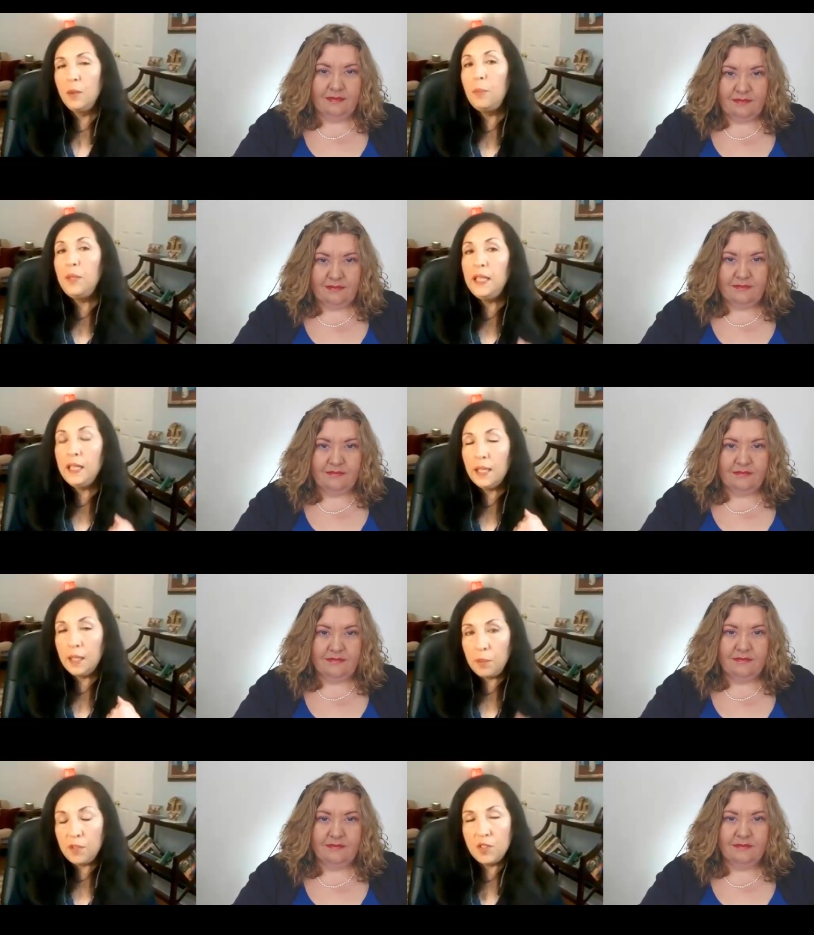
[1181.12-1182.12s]
Speaker 1: being in
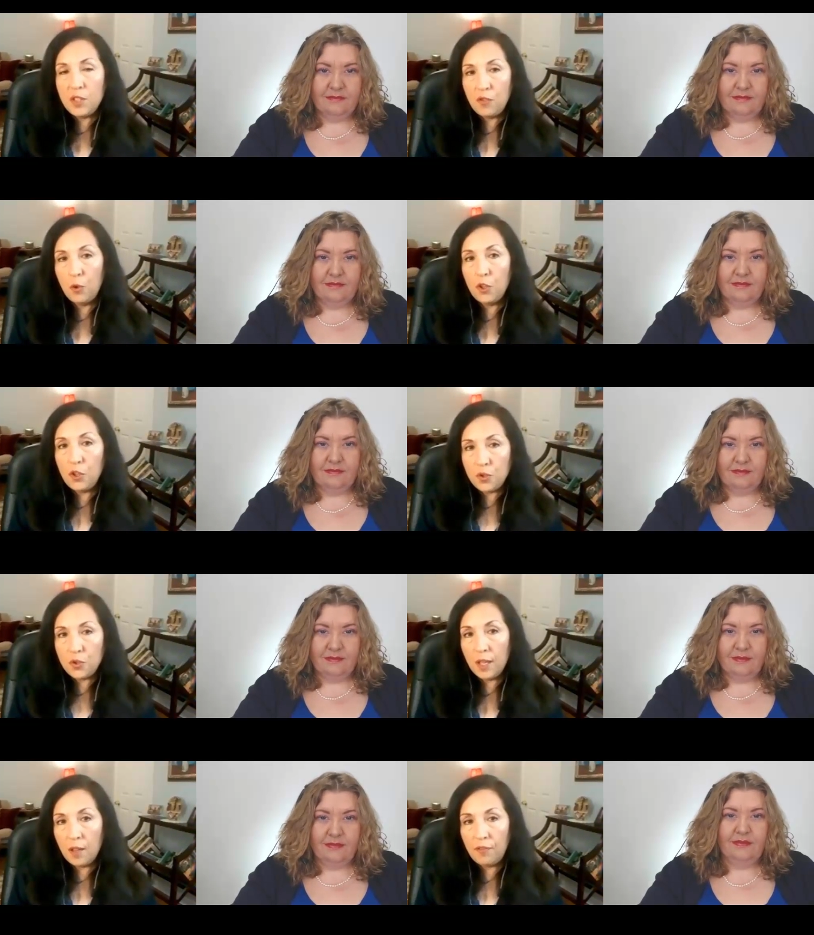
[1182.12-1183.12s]
business for
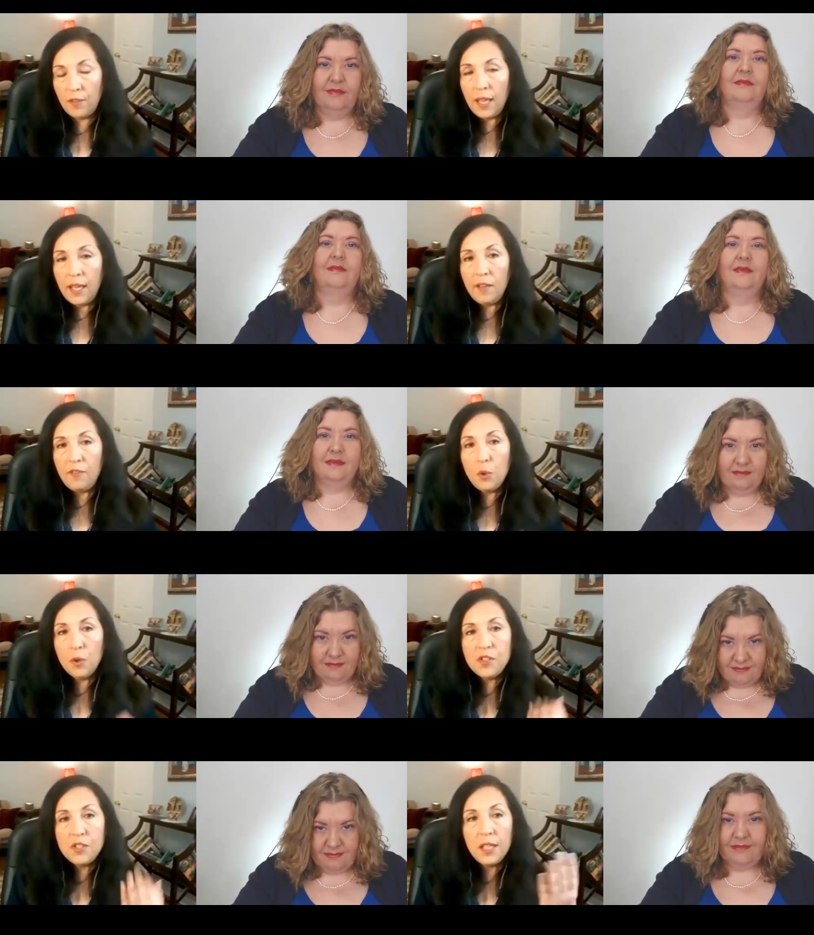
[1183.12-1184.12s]
yourself. If you are
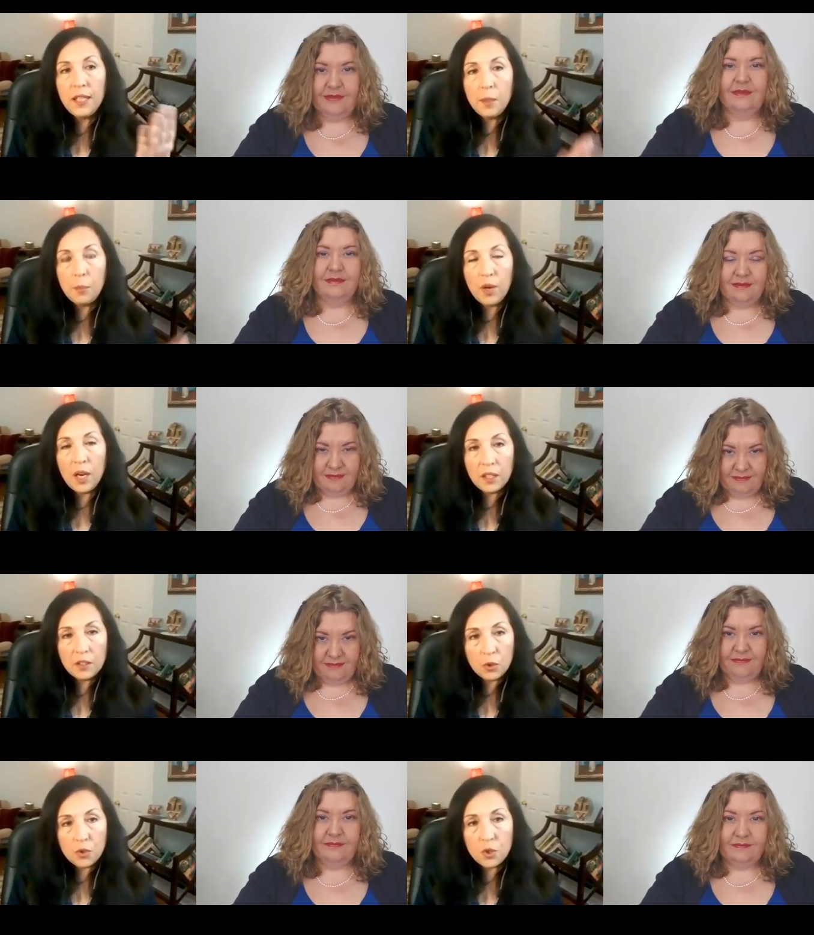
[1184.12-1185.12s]
selling a product
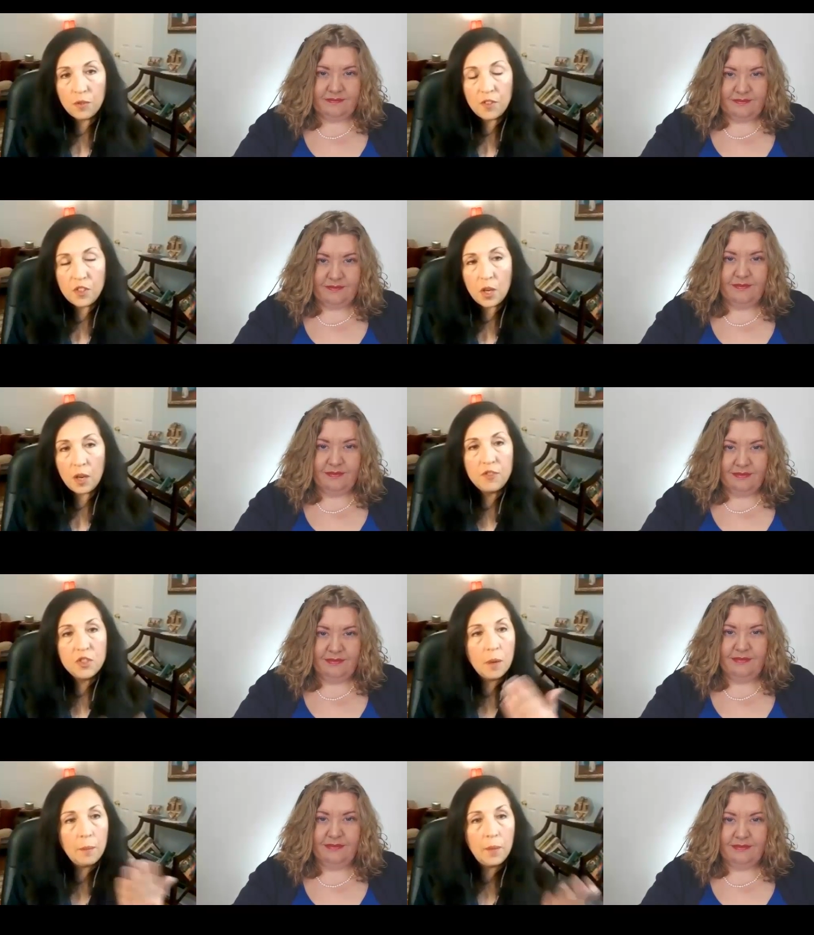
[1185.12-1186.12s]
or service of
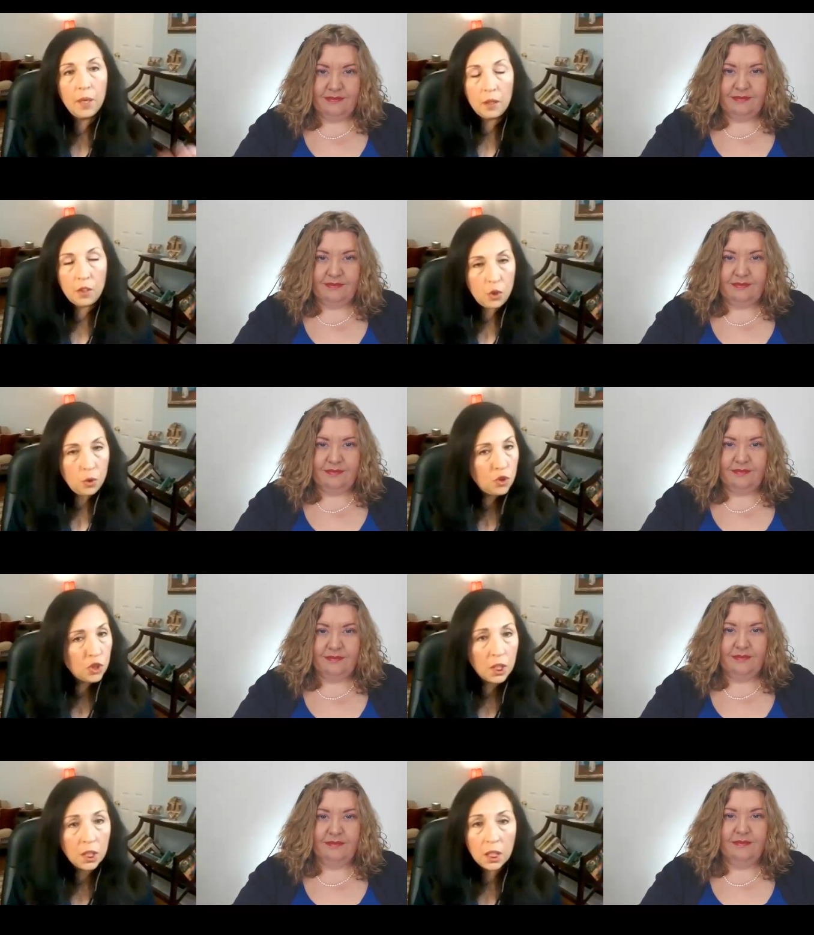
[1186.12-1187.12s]
some huge
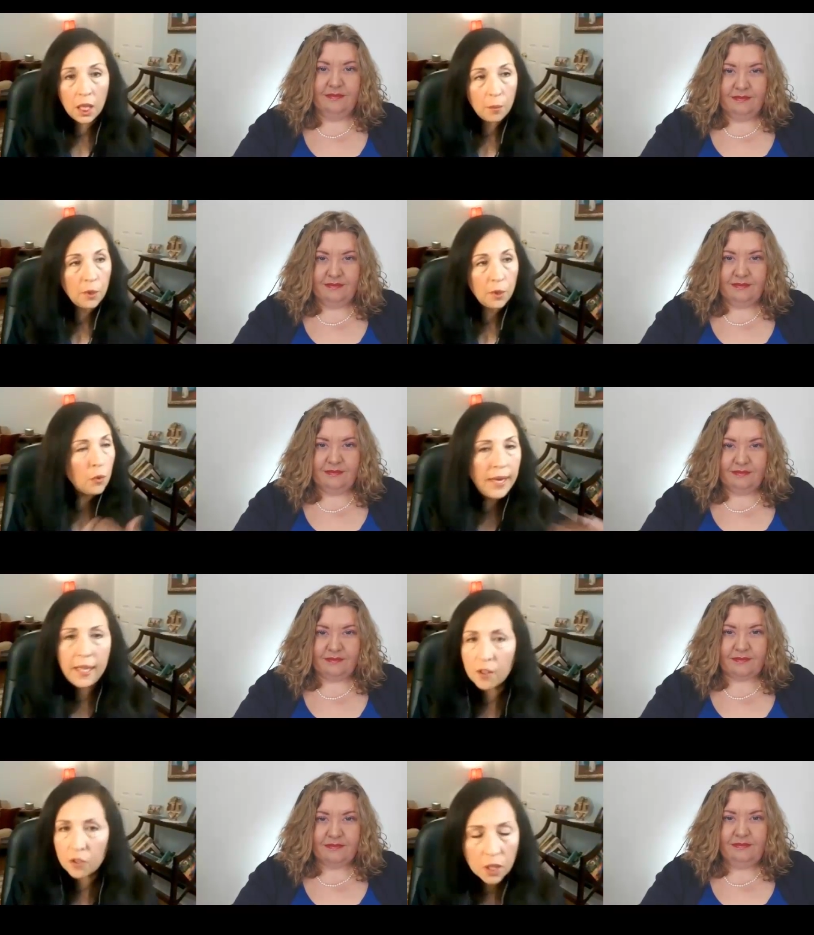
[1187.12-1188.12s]
conglomerate or any
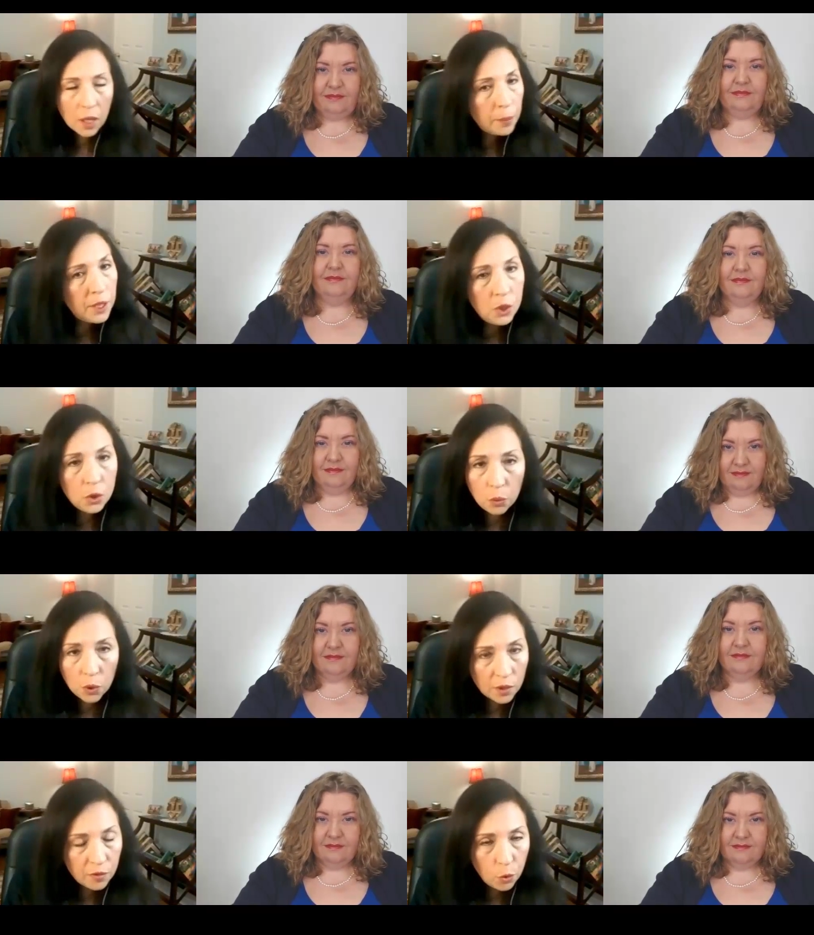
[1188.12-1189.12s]
other company you
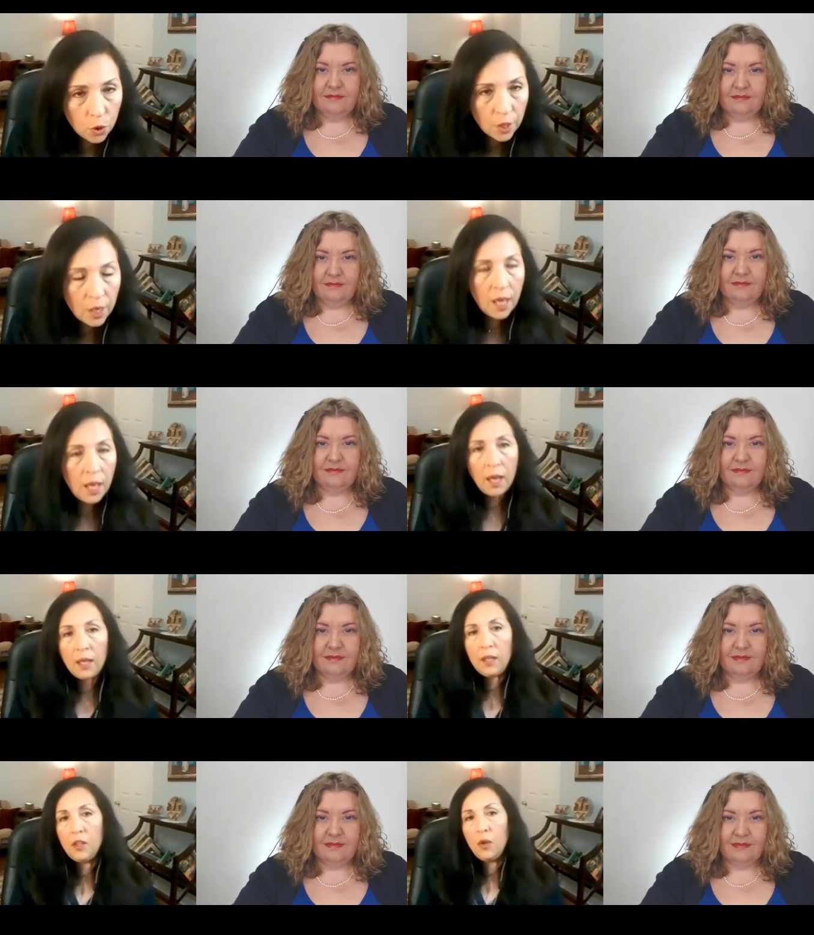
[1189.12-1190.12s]
work for,
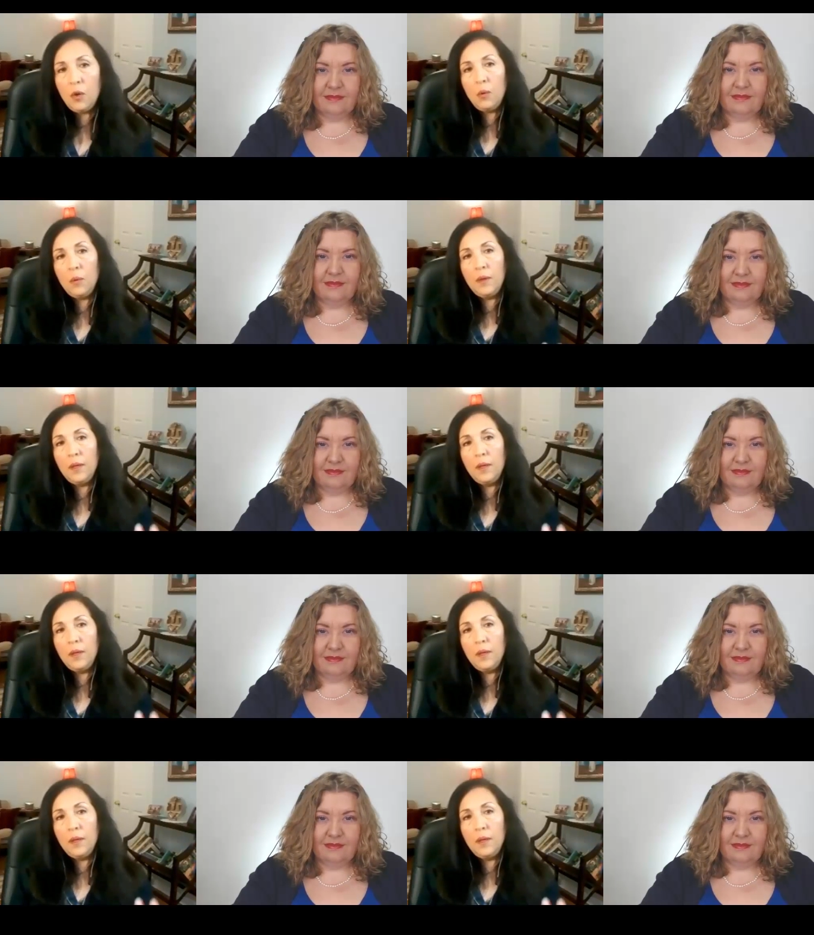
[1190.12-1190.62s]
you know,